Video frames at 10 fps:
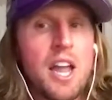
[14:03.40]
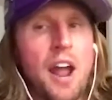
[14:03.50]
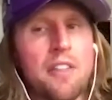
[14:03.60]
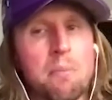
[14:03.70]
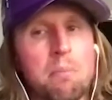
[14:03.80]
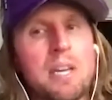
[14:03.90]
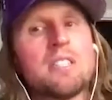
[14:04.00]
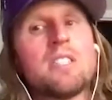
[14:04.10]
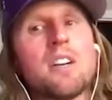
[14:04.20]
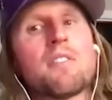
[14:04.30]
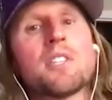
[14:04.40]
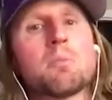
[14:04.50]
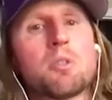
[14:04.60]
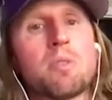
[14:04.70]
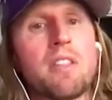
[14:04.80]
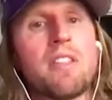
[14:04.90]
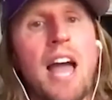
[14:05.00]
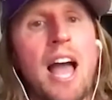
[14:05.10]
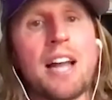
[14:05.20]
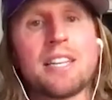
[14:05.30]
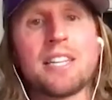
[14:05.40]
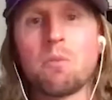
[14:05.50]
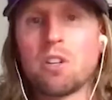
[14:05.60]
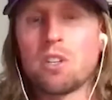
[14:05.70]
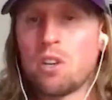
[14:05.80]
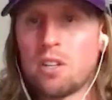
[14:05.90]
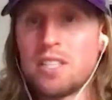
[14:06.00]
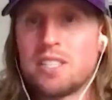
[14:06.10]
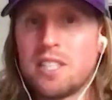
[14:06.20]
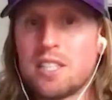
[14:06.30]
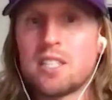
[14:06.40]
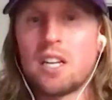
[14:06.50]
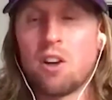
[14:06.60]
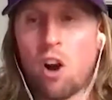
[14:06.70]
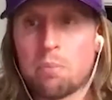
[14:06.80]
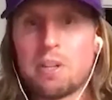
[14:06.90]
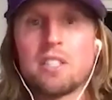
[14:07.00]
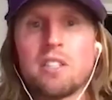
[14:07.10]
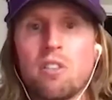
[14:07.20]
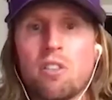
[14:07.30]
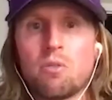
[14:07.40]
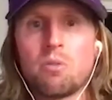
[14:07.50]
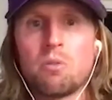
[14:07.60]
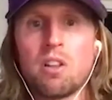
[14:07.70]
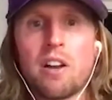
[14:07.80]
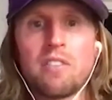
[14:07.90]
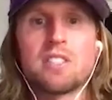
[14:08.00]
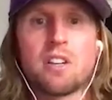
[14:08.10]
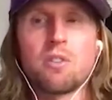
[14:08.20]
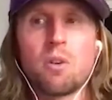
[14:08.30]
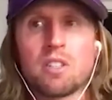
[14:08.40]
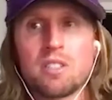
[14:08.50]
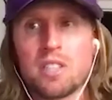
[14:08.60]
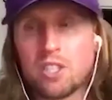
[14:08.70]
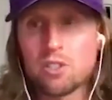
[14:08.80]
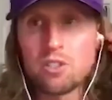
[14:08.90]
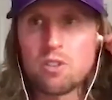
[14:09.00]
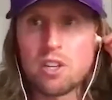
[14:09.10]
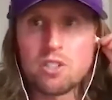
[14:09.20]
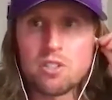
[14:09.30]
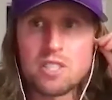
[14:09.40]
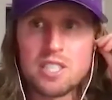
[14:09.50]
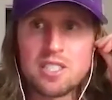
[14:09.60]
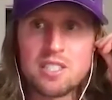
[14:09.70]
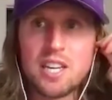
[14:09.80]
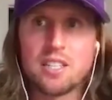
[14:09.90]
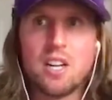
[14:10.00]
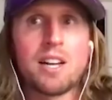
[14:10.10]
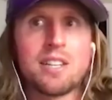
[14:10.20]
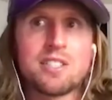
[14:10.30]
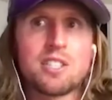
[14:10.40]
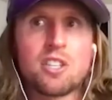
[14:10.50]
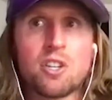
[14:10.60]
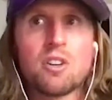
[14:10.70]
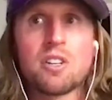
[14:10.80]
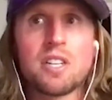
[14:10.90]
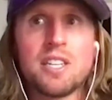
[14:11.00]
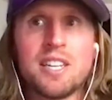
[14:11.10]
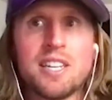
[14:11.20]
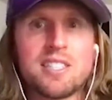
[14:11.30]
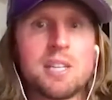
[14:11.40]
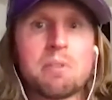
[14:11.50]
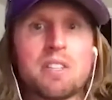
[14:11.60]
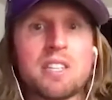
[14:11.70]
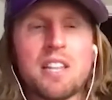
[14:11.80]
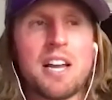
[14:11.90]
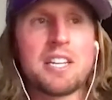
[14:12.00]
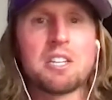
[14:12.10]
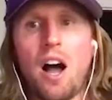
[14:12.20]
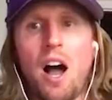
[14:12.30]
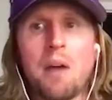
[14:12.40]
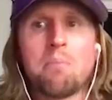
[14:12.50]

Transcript: And the big difference between that and what currently exists, in our opinion, through a lot of these other organizational structures is that a security is typically like, I